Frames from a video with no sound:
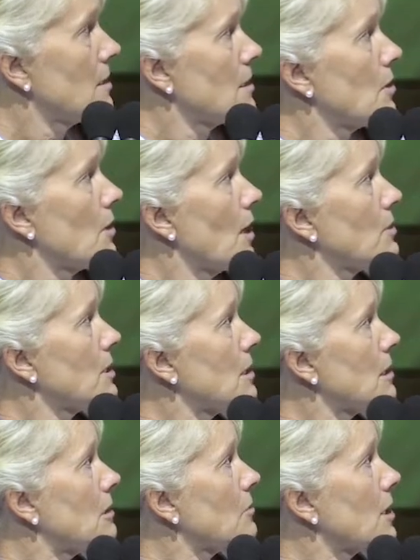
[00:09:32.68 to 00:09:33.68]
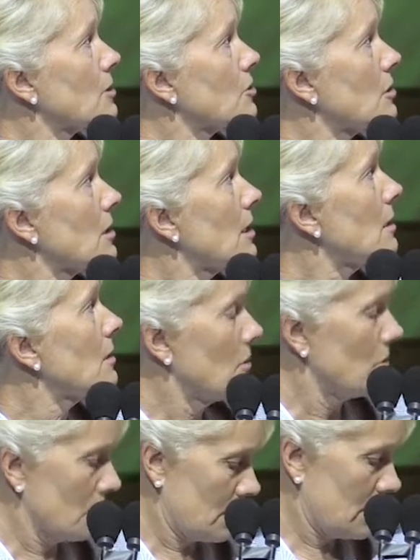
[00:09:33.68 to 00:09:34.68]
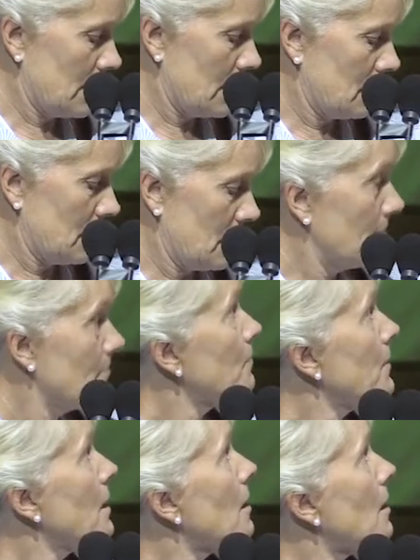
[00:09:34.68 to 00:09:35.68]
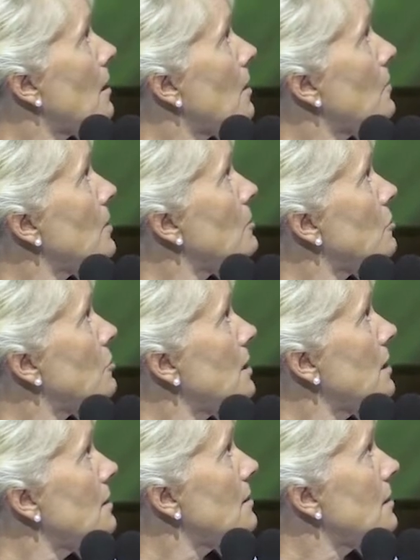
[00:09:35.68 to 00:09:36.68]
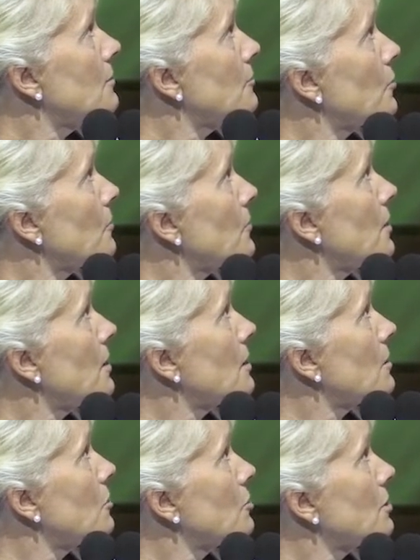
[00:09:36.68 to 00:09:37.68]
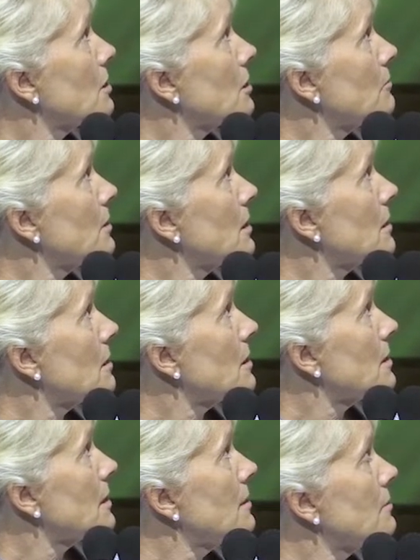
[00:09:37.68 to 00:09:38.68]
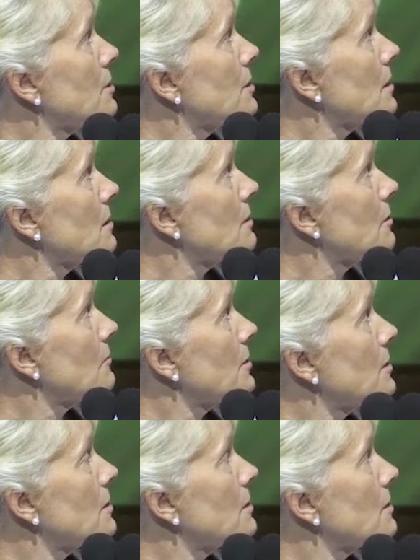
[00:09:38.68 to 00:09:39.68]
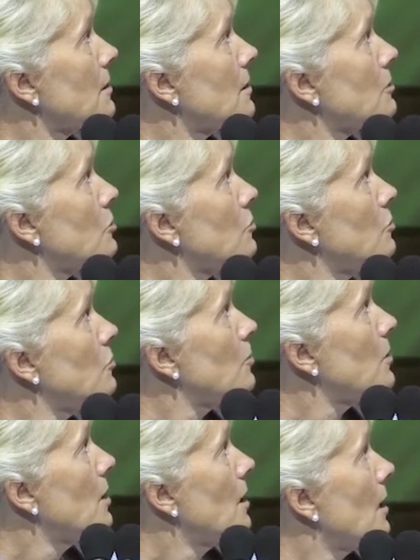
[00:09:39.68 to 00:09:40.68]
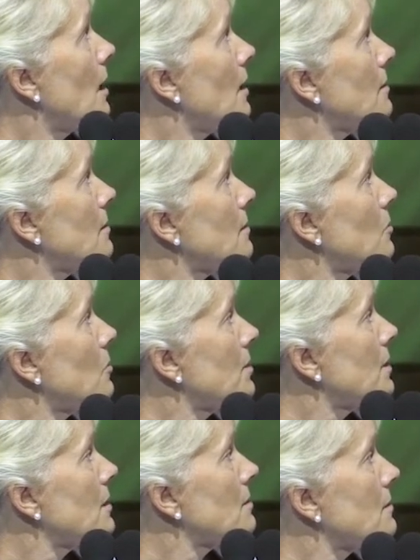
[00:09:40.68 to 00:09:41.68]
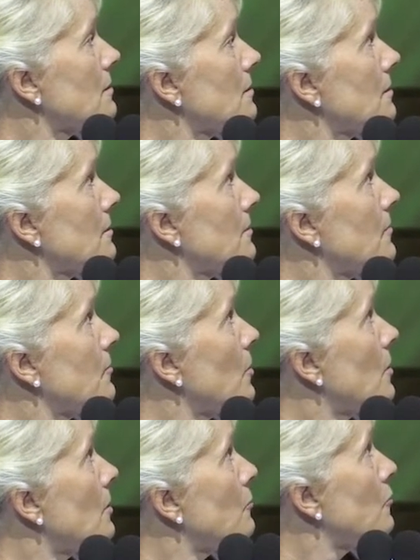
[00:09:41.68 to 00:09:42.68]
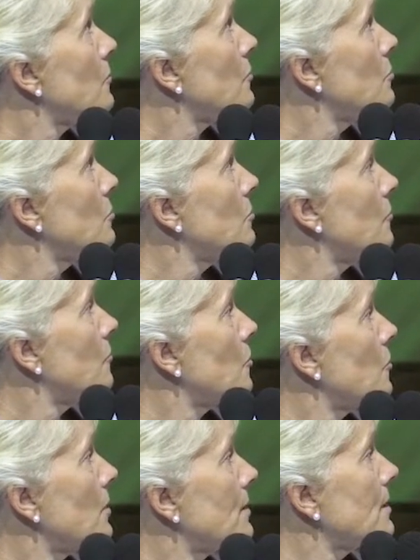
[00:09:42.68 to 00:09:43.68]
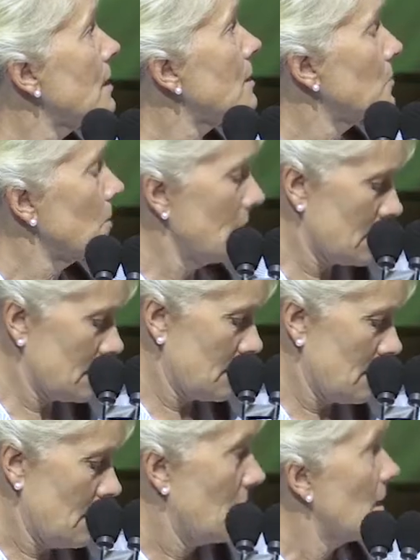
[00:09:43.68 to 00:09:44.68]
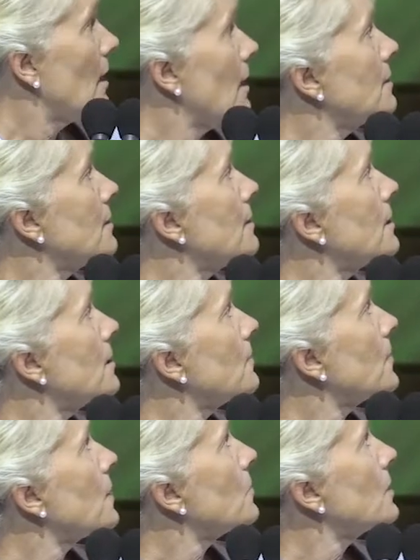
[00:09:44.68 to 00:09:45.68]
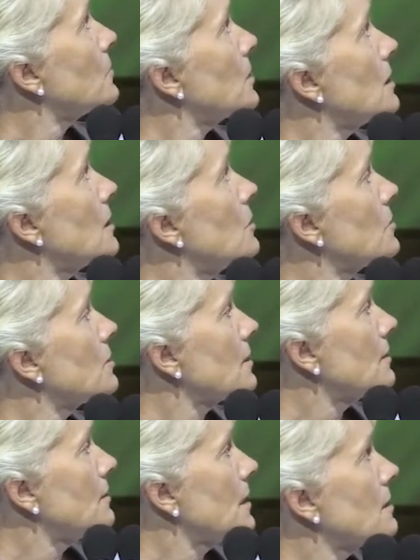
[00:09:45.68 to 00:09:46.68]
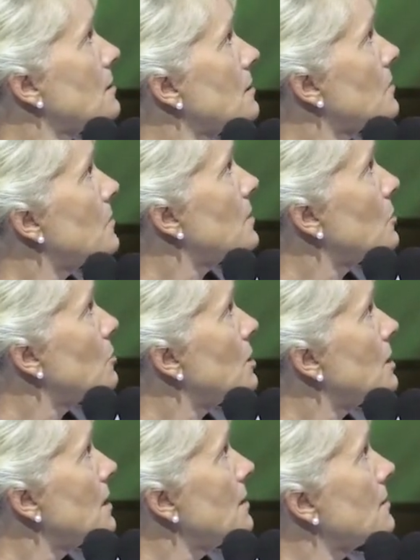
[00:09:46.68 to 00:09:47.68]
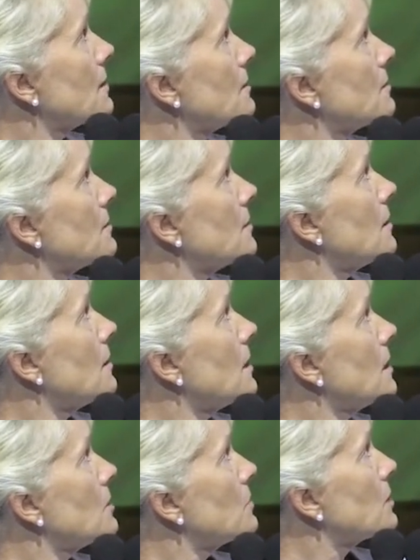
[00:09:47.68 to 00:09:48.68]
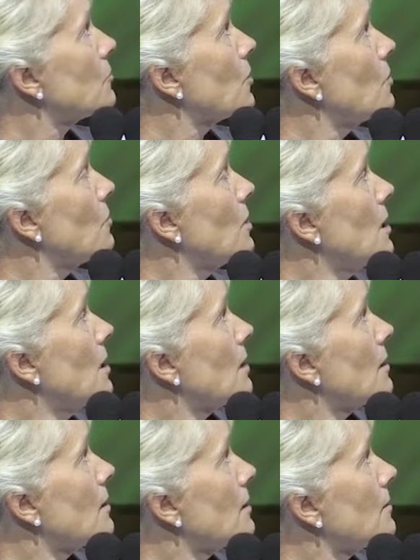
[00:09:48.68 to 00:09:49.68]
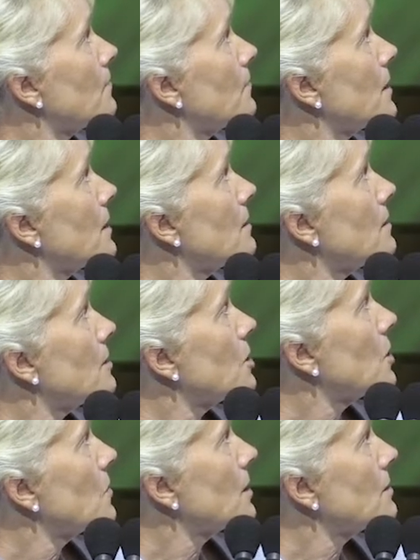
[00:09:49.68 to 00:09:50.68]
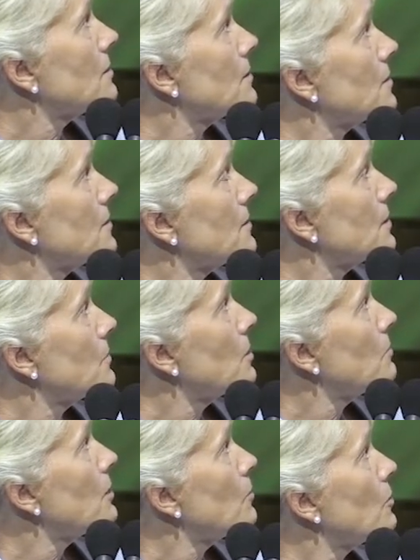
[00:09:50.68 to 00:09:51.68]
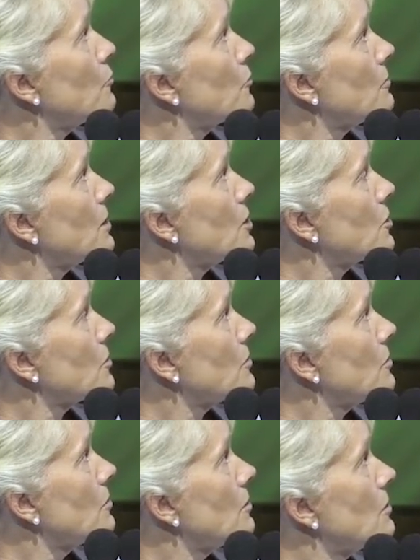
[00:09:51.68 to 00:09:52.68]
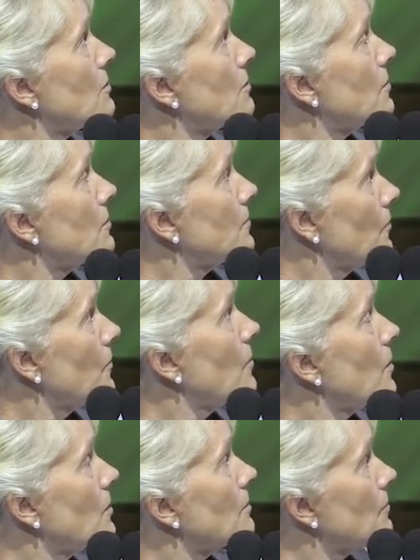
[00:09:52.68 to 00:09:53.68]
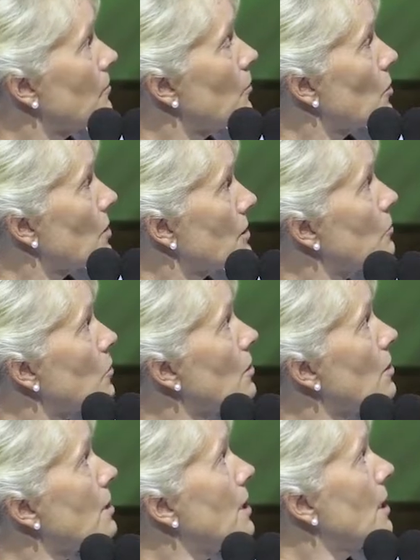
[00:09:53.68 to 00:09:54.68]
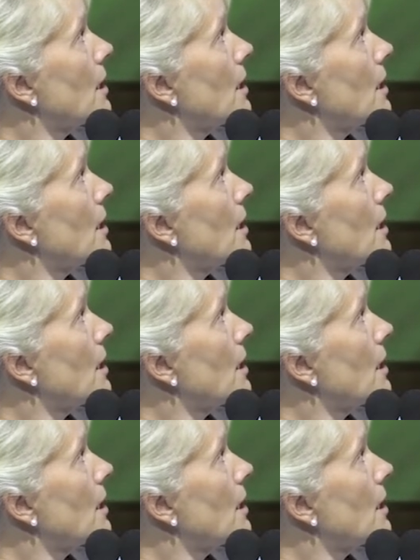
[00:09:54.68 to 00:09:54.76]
So how does it look actually on CT? We took CT from the cortical, middle and inner side of this tube, and all these 2, 4 and 8 weeks. And when we looked at that, we could see that it will grow so that there will be bone formation more and more.